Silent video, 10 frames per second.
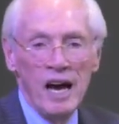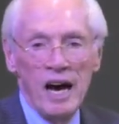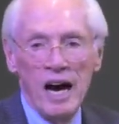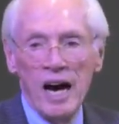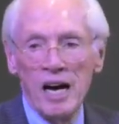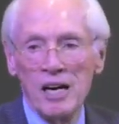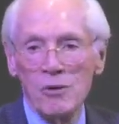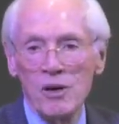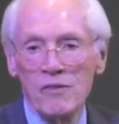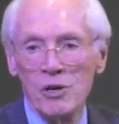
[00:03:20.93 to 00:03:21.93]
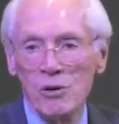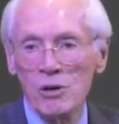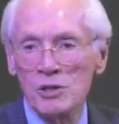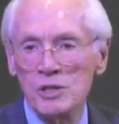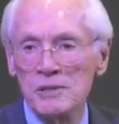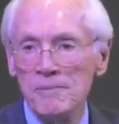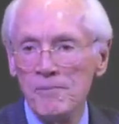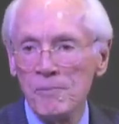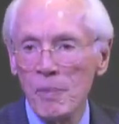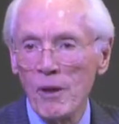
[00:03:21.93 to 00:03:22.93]
We, of course,
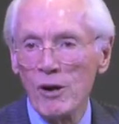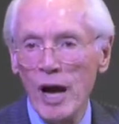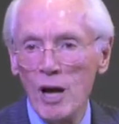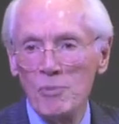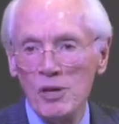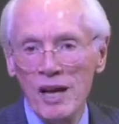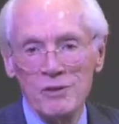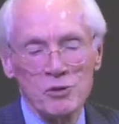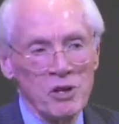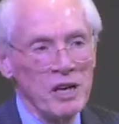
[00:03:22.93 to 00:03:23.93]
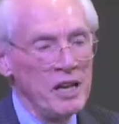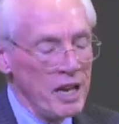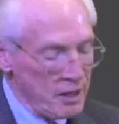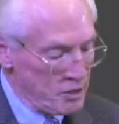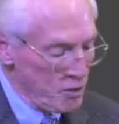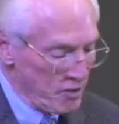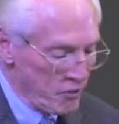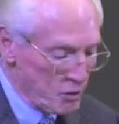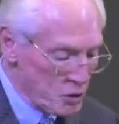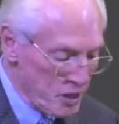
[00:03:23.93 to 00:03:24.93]
are happy to have Trinity at the
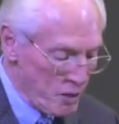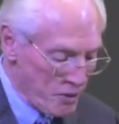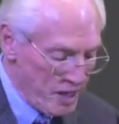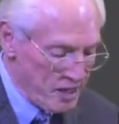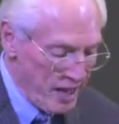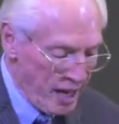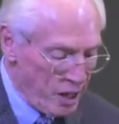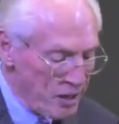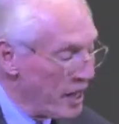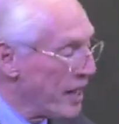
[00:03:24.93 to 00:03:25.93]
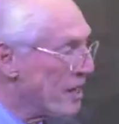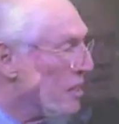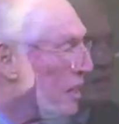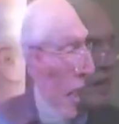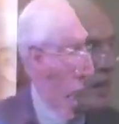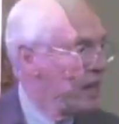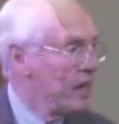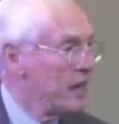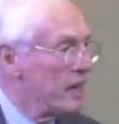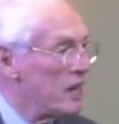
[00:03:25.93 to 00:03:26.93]
university right now. And
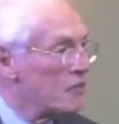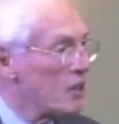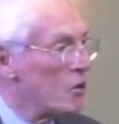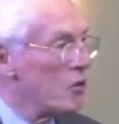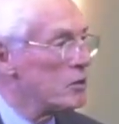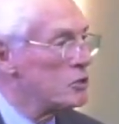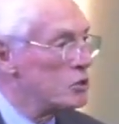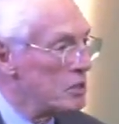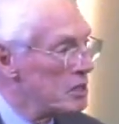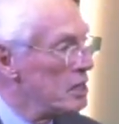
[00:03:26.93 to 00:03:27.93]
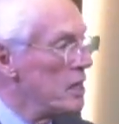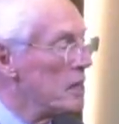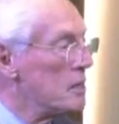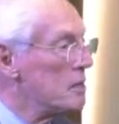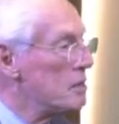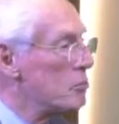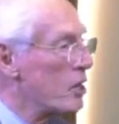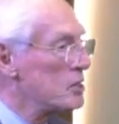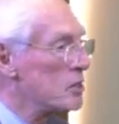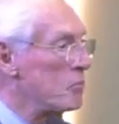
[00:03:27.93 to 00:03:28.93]
if the Lord should
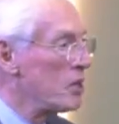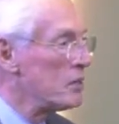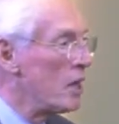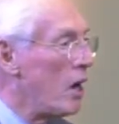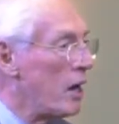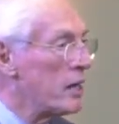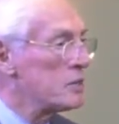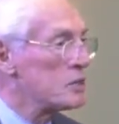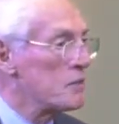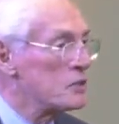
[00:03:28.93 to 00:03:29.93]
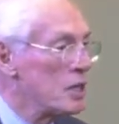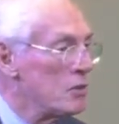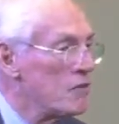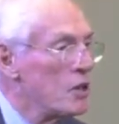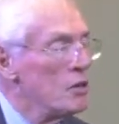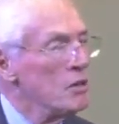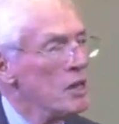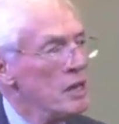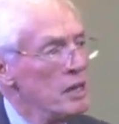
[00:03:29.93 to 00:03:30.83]
press upon the hearts of some of you,